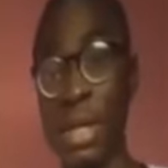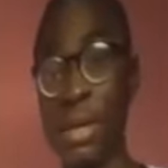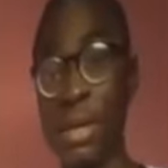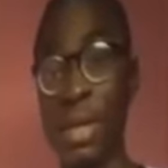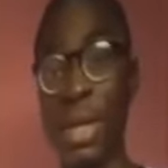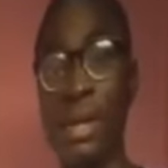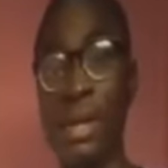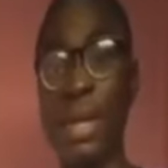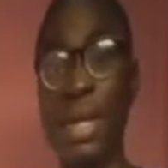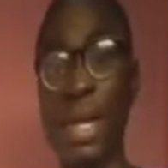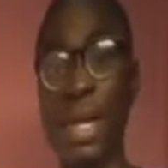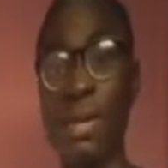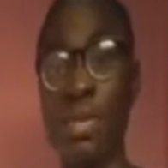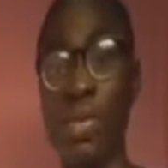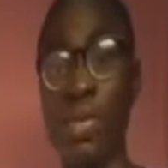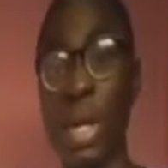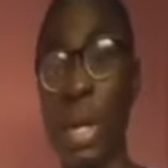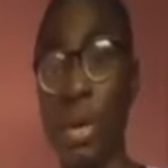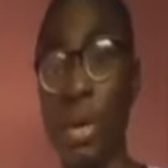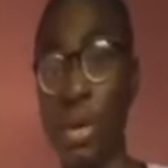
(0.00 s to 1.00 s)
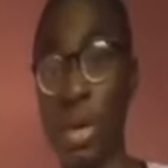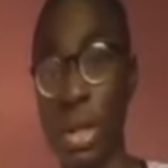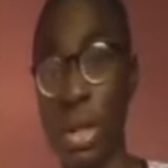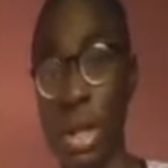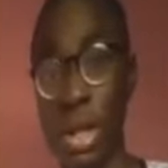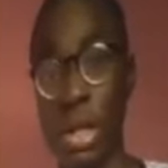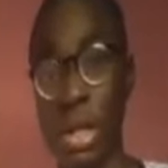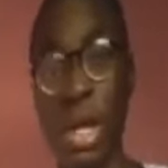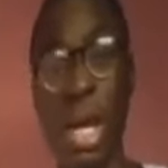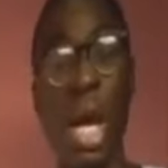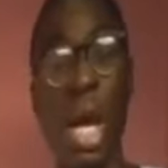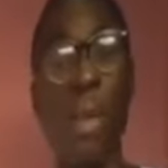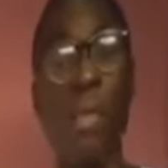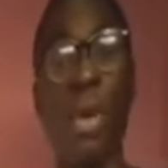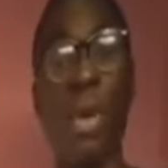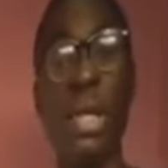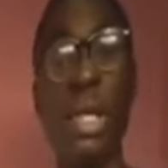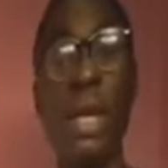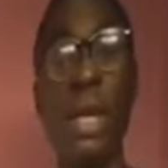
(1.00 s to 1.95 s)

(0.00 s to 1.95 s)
So the gradient will be a constant. But